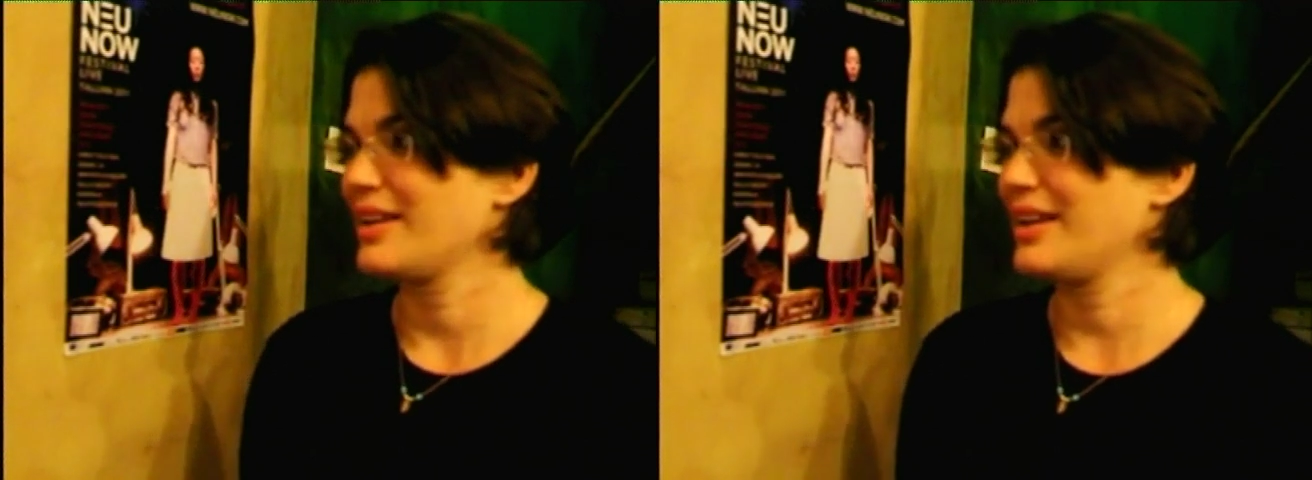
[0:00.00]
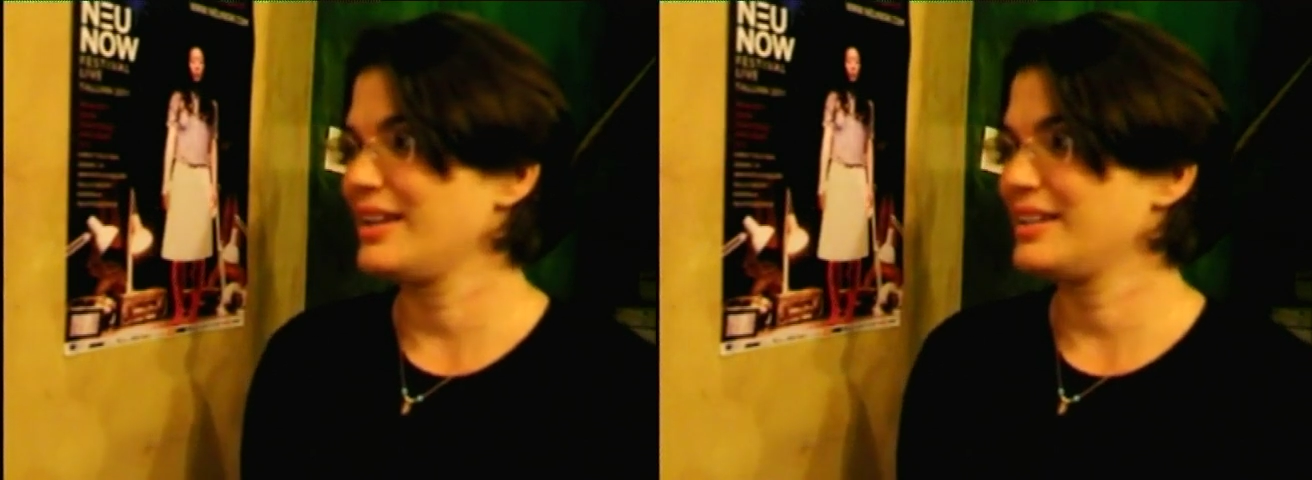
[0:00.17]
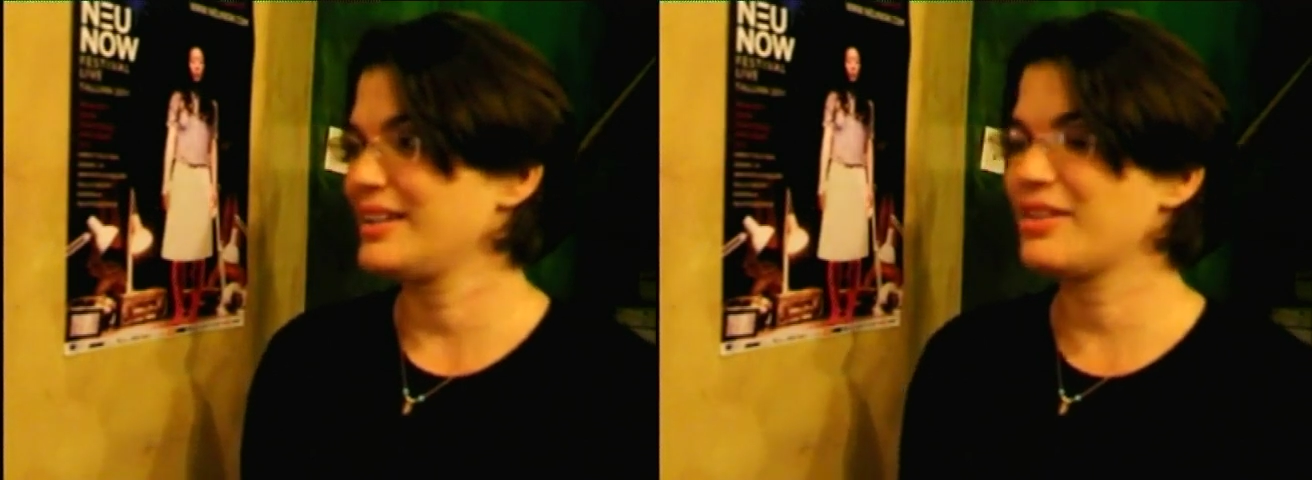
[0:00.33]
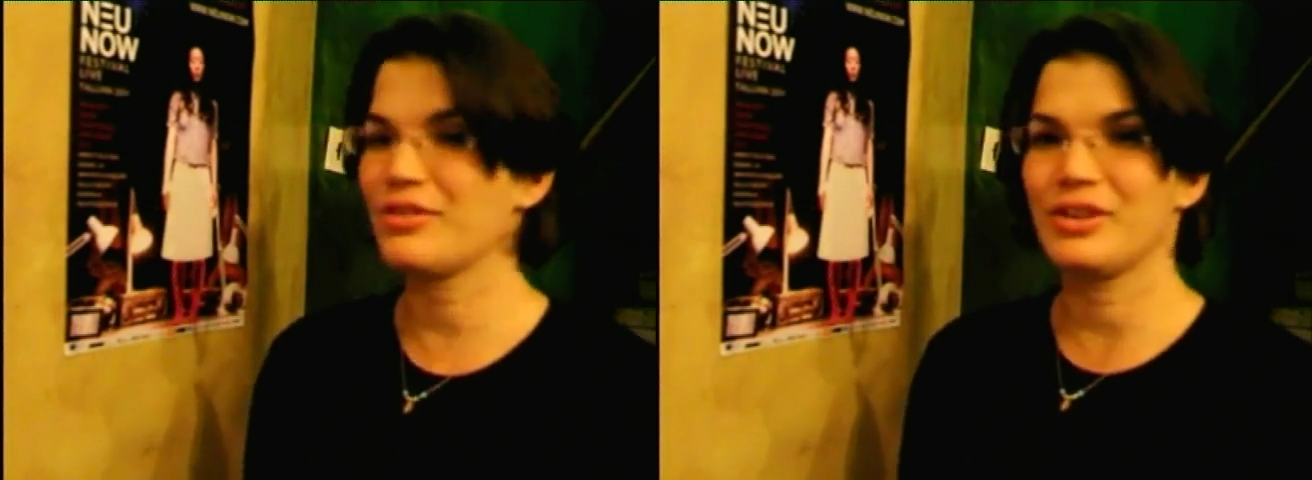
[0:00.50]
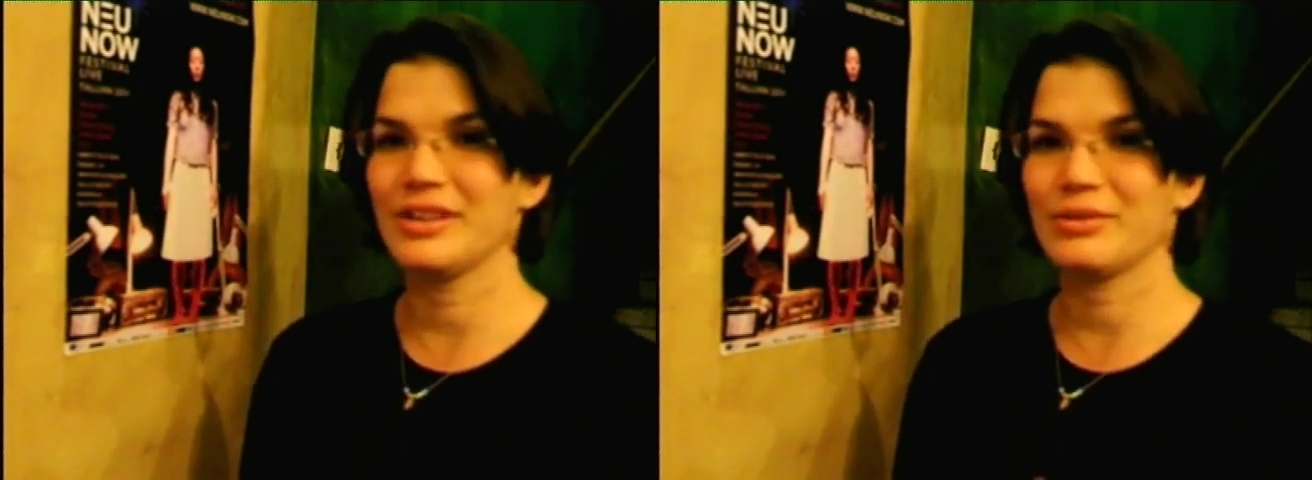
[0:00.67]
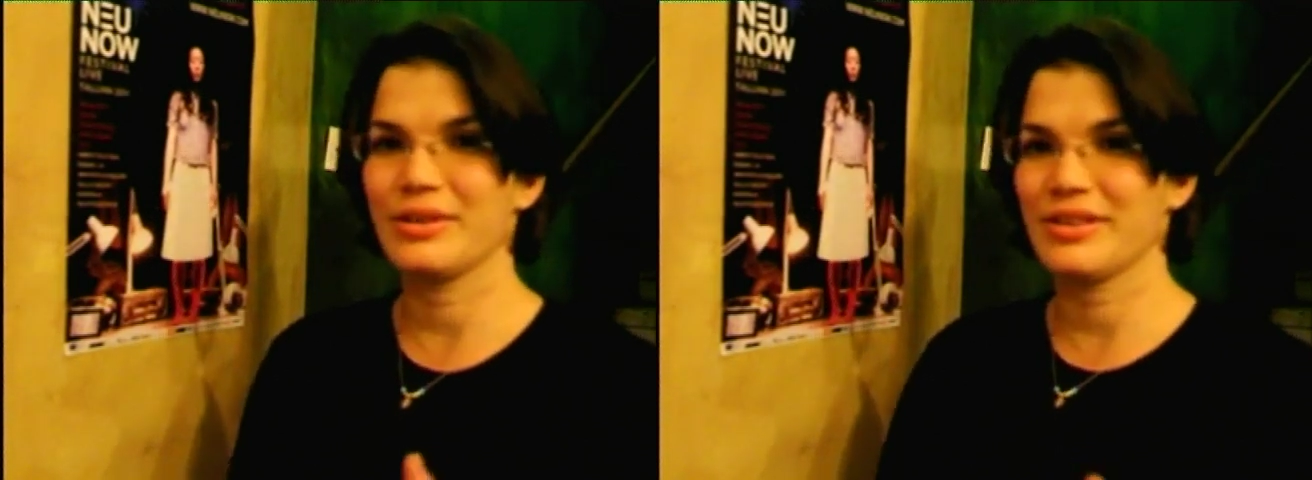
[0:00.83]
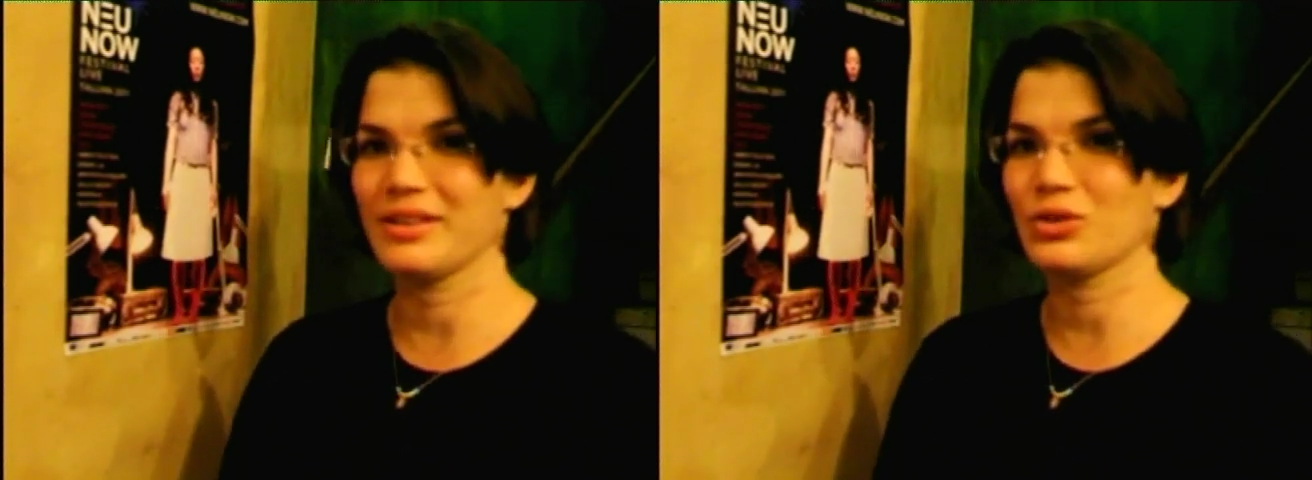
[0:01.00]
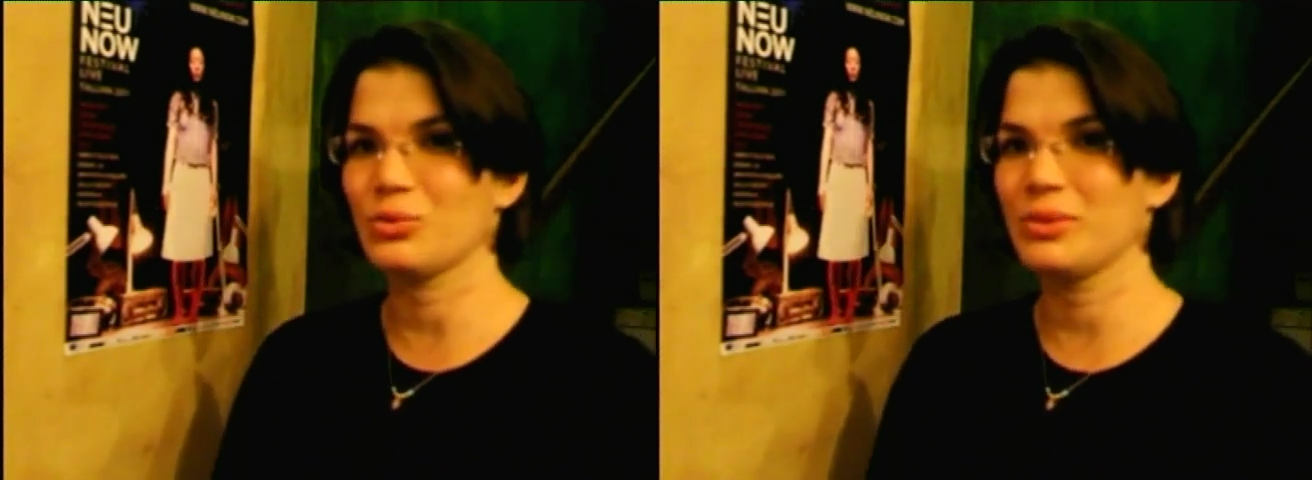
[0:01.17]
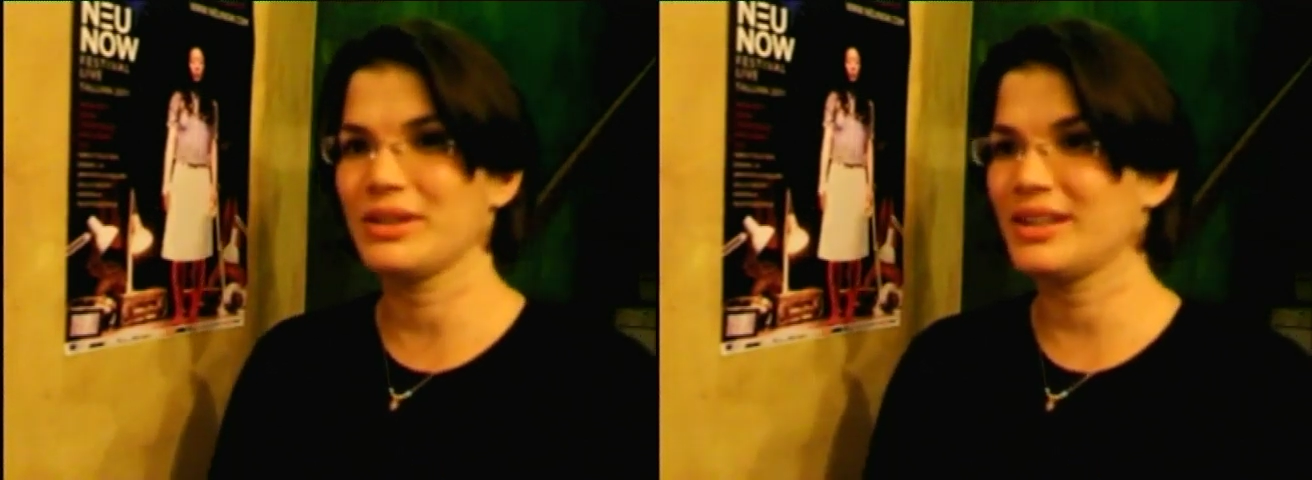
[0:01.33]
and it's very interesting
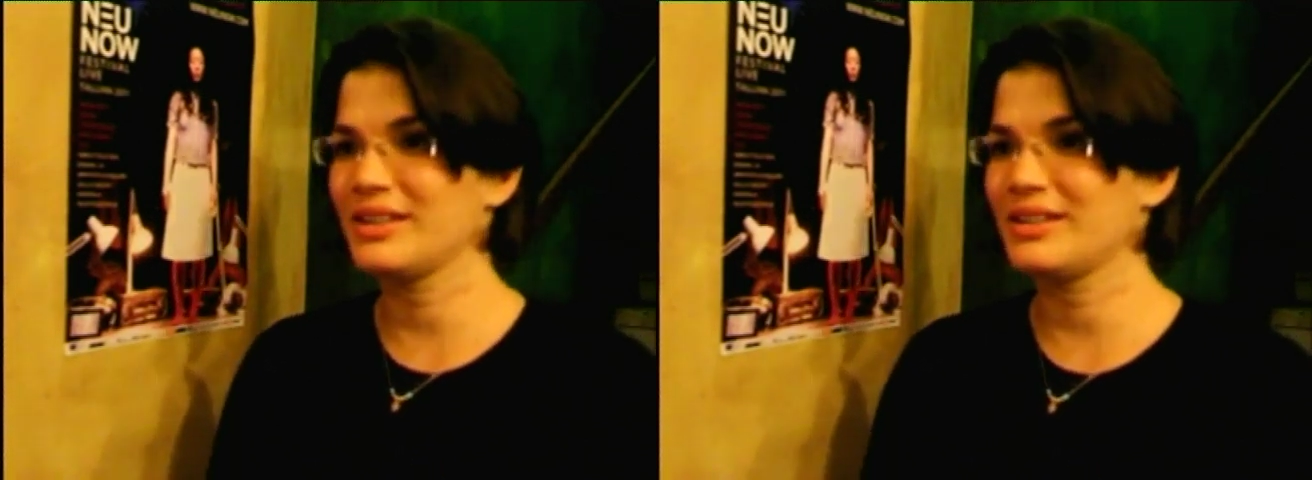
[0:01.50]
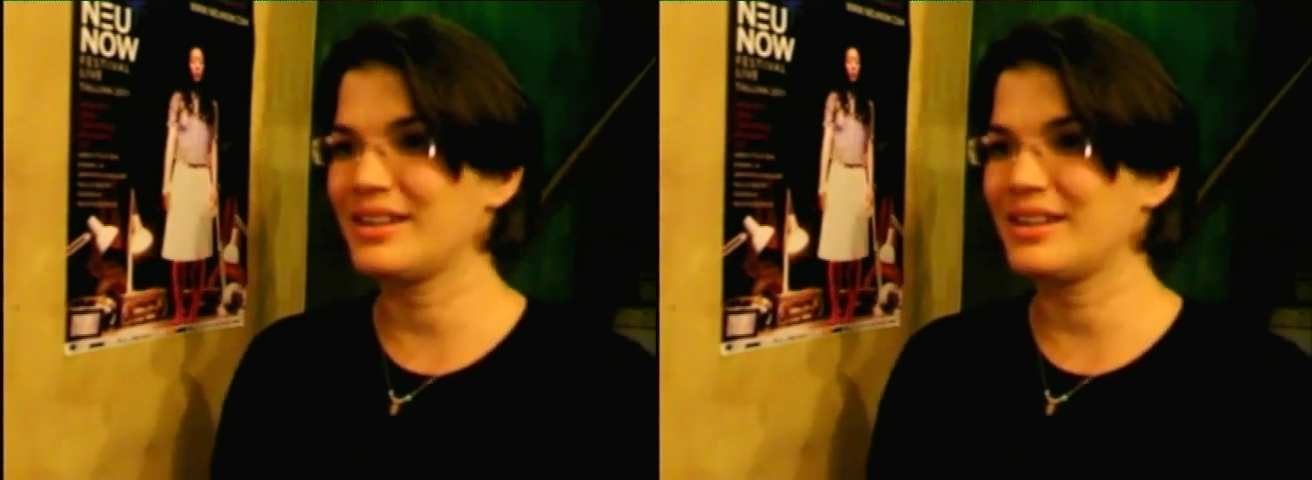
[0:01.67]
to meet other